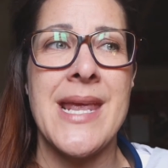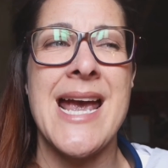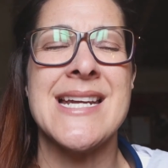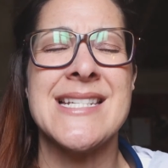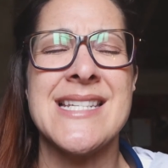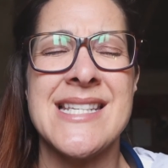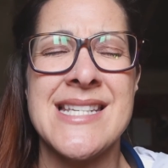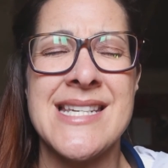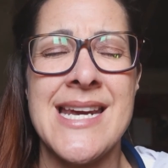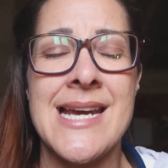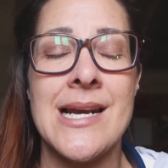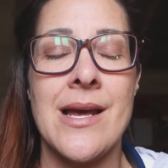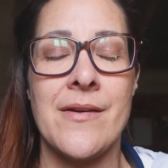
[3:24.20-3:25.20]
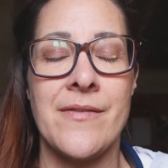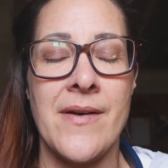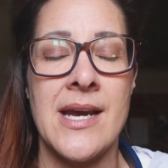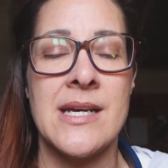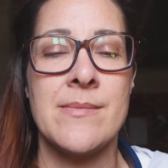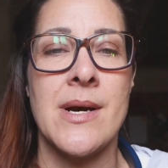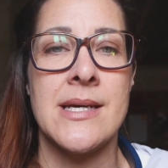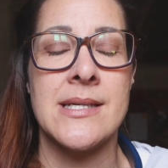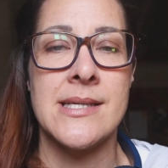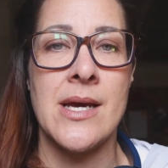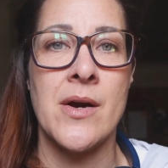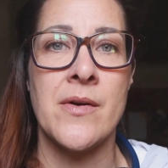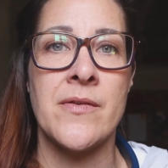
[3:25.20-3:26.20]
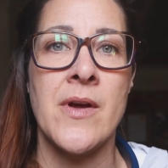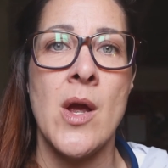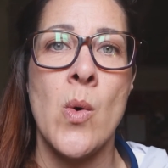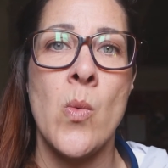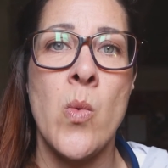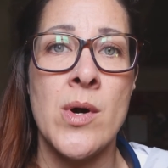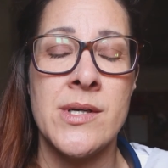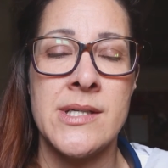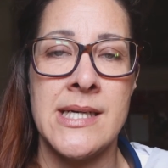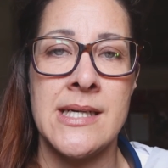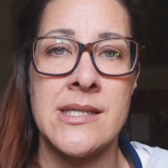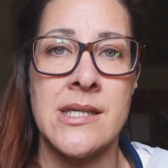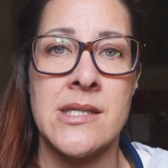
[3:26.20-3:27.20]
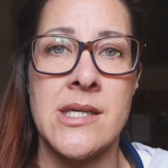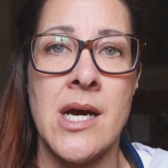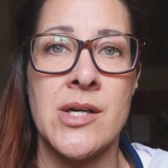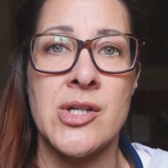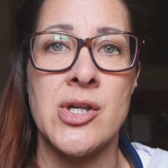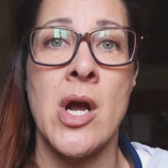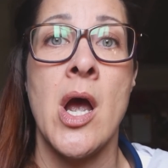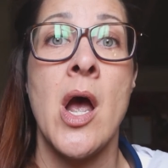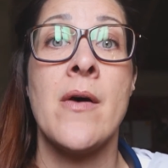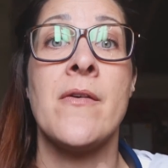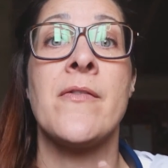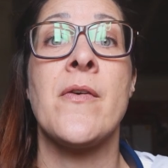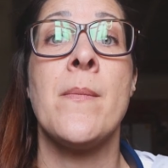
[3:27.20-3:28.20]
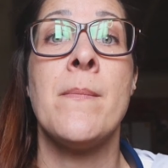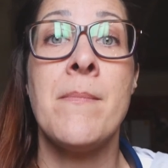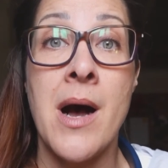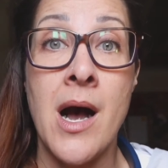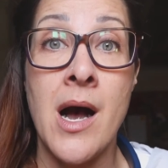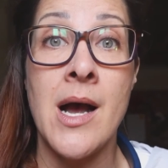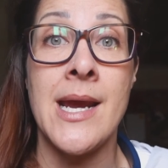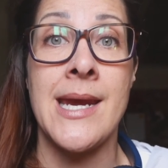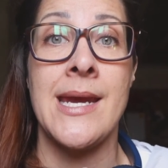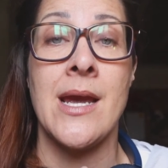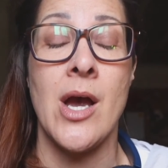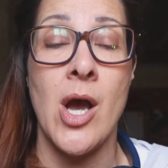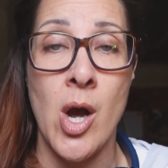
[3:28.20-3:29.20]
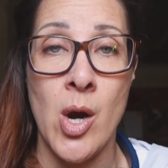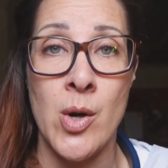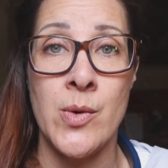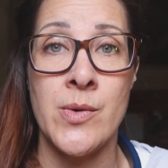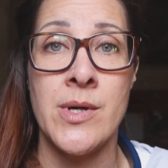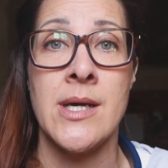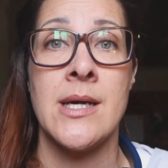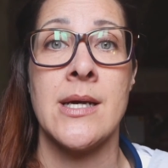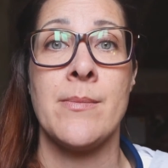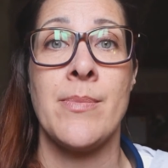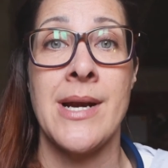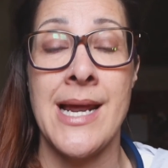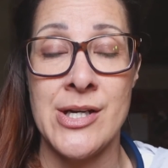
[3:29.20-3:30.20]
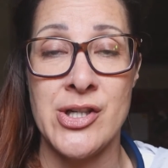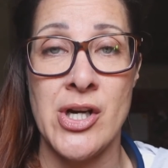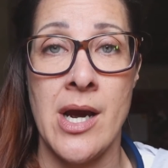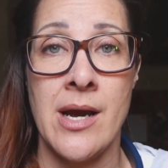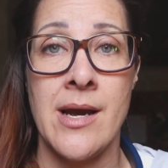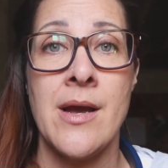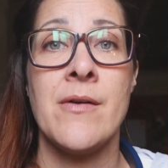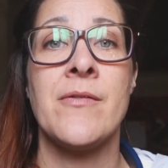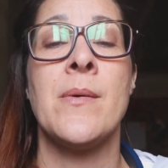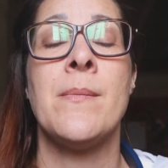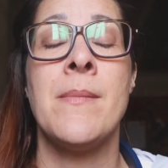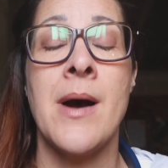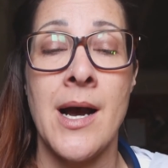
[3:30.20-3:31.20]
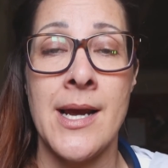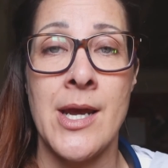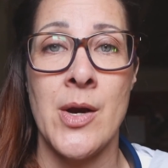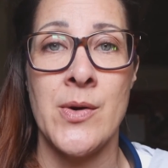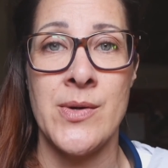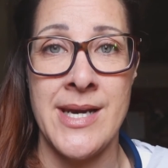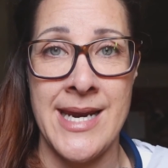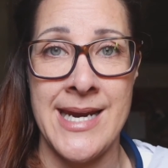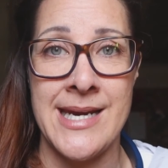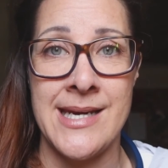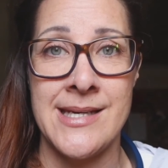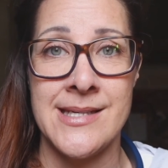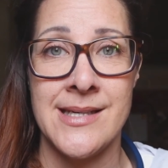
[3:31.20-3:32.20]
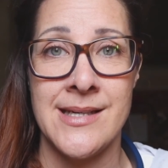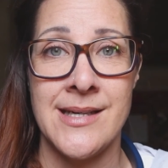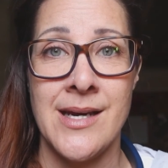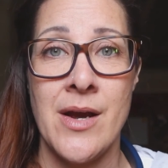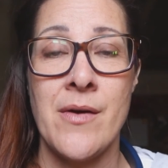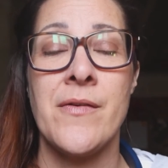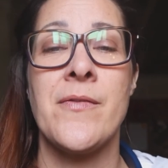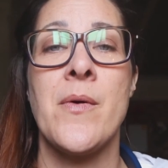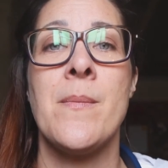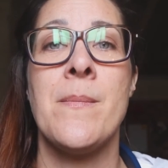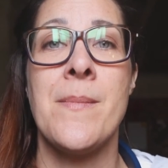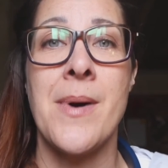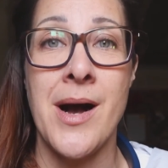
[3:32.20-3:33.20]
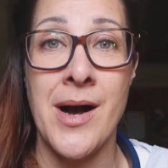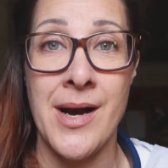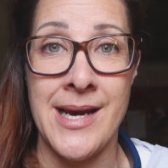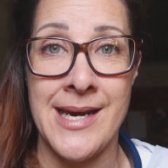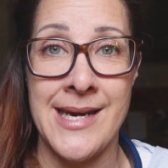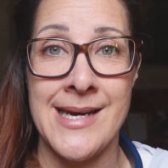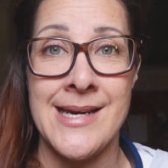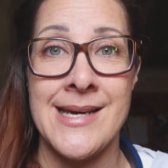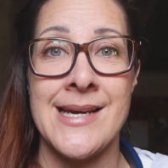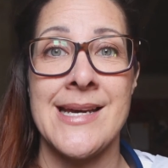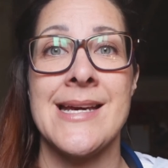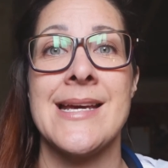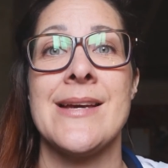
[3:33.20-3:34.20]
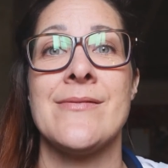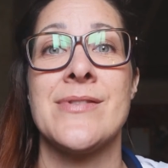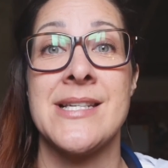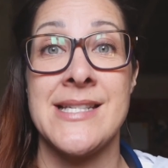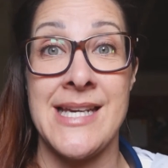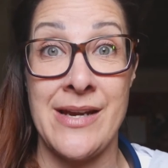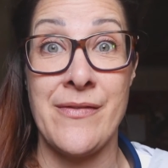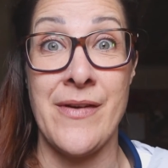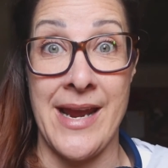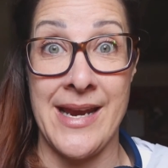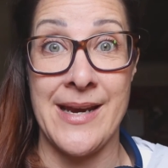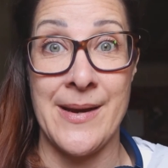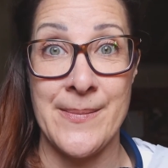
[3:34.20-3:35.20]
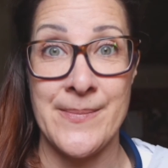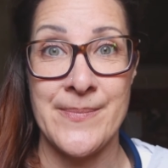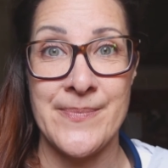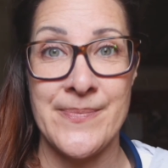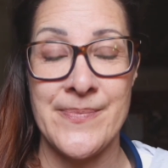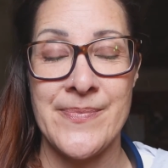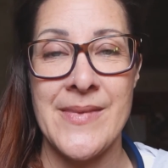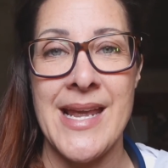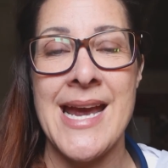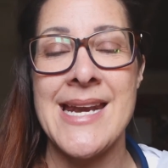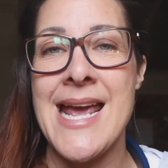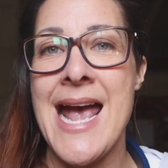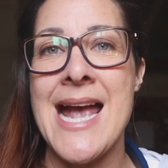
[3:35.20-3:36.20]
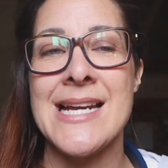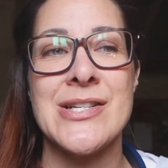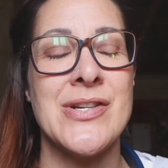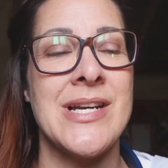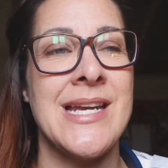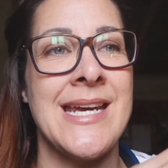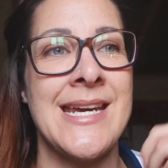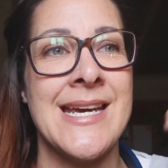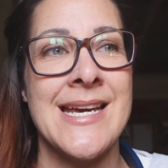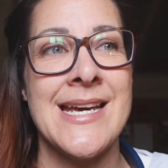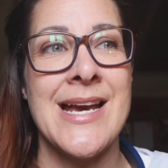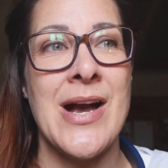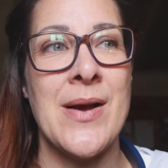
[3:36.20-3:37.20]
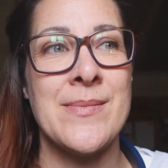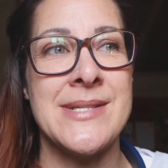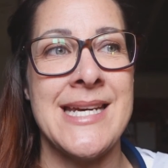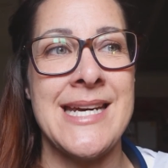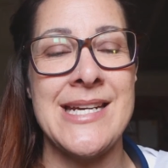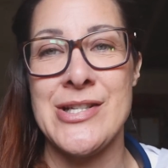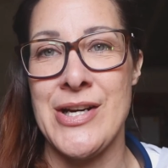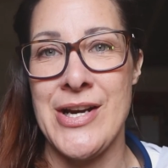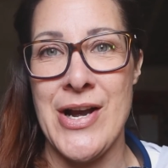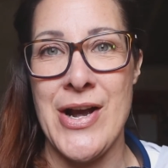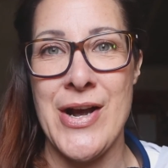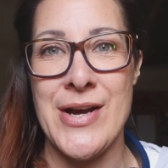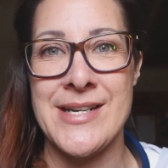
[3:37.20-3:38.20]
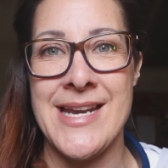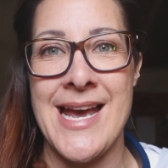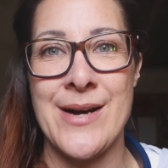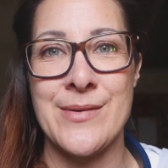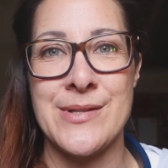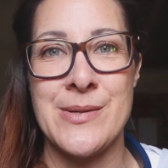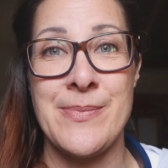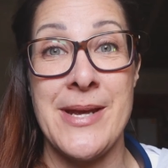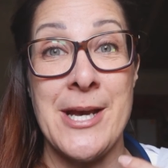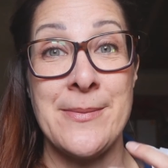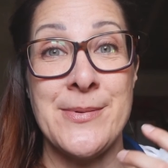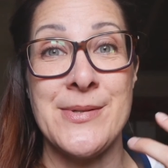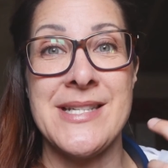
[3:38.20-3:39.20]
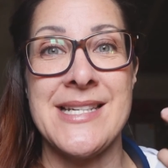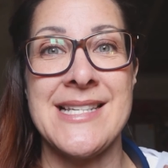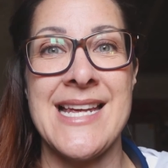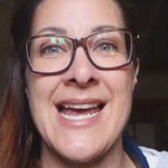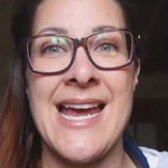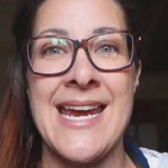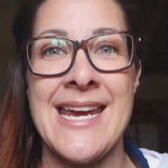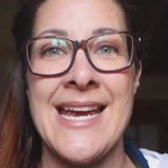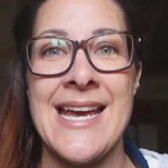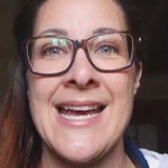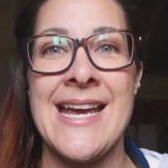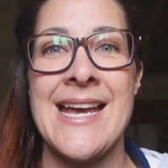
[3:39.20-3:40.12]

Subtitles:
And still I find myself wanting to touch her for my own pleasure, for my own need, for my receiving. And actually, I'm teaching her now to be able to say,